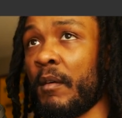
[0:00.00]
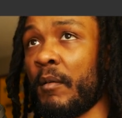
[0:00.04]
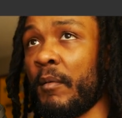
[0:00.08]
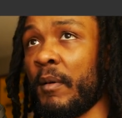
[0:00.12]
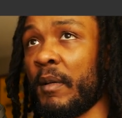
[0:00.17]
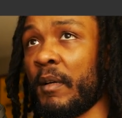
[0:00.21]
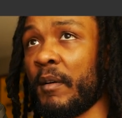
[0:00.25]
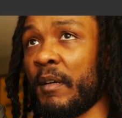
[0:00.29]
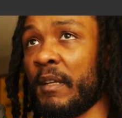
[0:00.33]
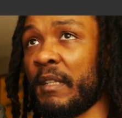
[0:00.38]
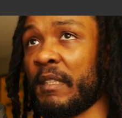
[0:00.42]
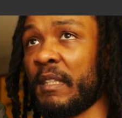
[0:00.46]

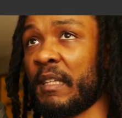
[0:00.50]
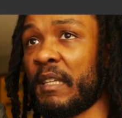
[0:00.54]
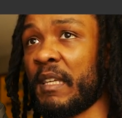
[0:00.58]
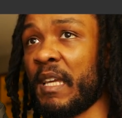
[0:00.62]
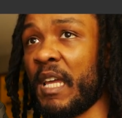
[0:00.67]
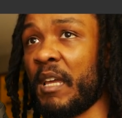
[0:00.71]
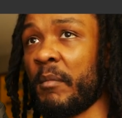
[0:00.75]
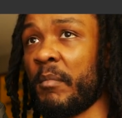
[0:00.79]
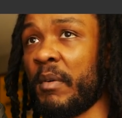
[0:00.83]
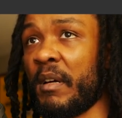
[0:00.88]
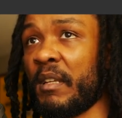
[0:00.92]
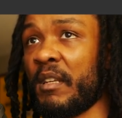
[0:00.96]
We're gonna hit the
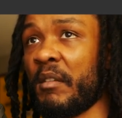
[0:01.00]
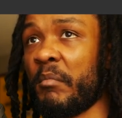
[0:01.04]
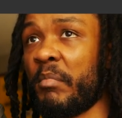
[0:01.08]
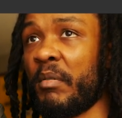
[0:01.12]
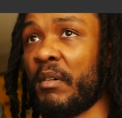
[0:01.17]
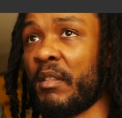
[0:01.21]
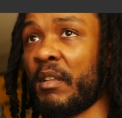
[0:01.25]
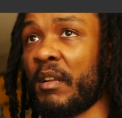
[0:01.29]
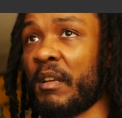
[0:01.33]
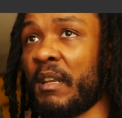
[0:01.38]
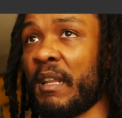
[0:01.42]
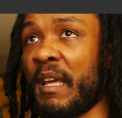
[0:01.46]
K button to
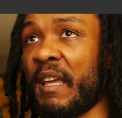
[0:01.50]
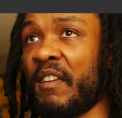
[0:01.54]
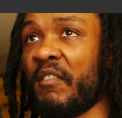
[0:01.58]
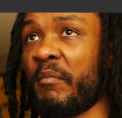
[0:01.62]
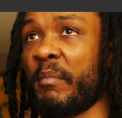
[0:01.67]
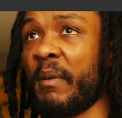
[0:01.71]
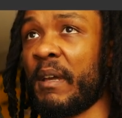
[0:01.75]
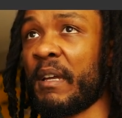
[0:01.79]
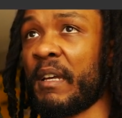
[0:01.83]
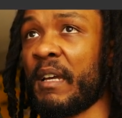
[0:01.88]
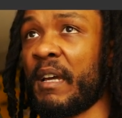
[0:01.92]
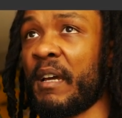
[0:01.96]
pull our knife
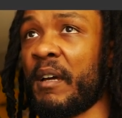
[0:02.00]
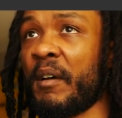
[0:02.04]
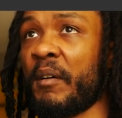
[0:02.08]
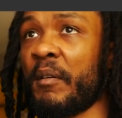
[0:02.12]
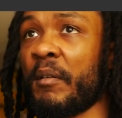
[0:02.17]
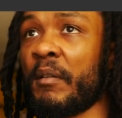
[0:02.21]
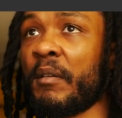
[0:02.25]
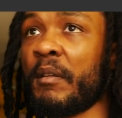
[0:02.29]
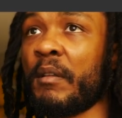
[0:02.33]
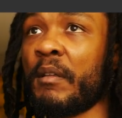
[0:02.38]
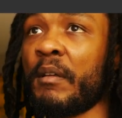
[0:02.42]
back out.